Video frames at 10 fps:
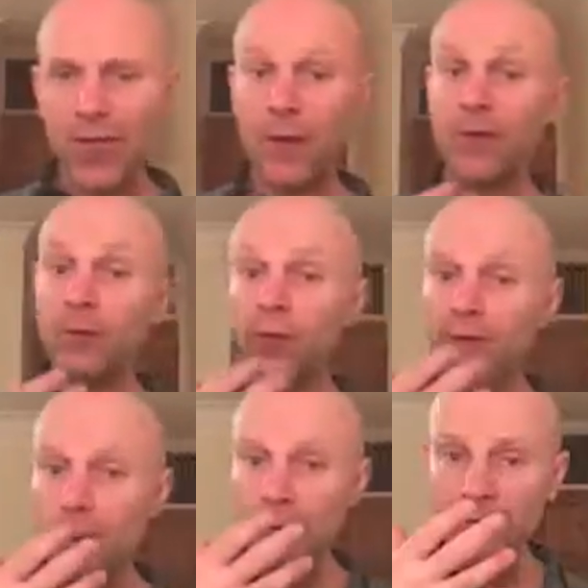If you want to
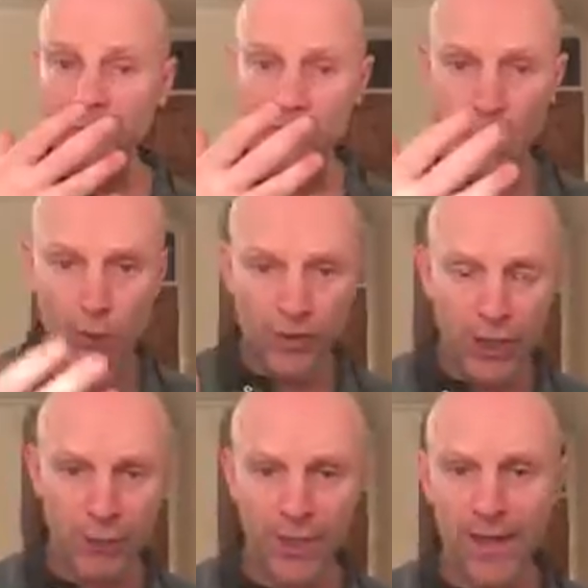go even more
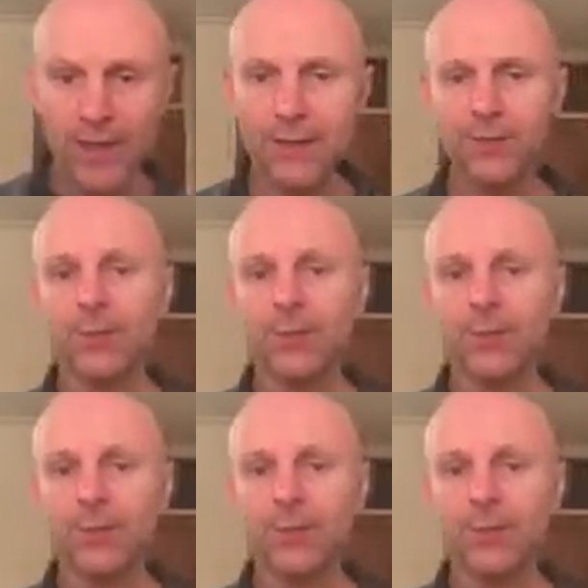yogic,